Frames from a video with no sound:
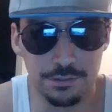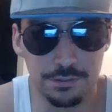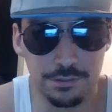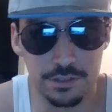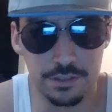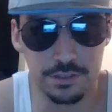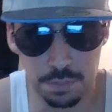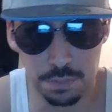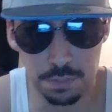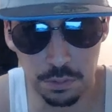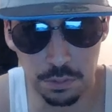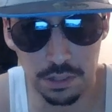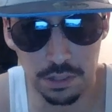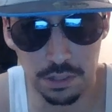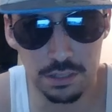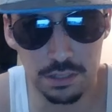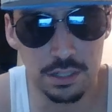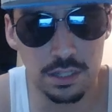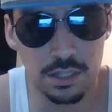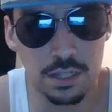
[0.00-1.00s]
for the
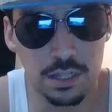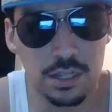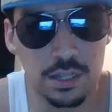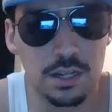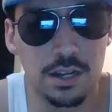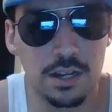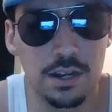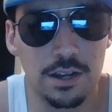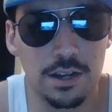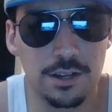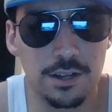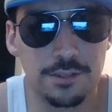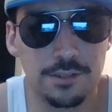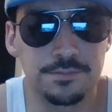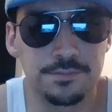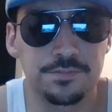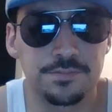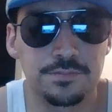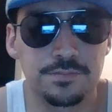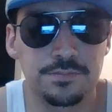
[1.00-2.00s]
sport.
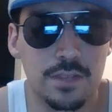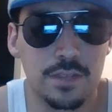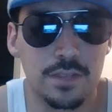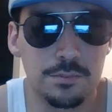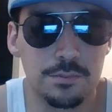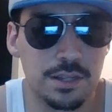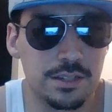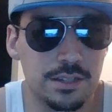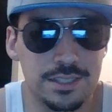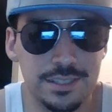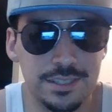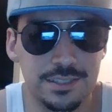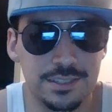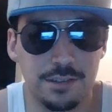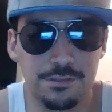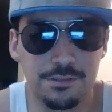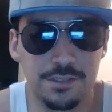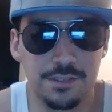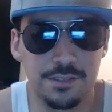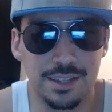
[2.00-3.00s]
But he's
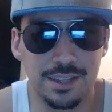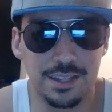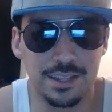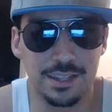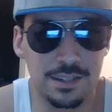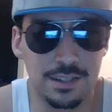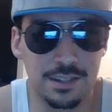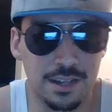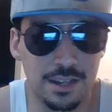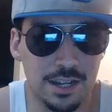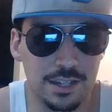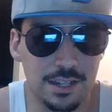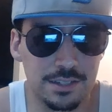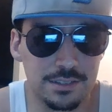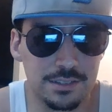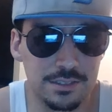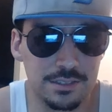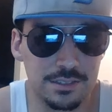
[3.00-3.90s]
definitely not,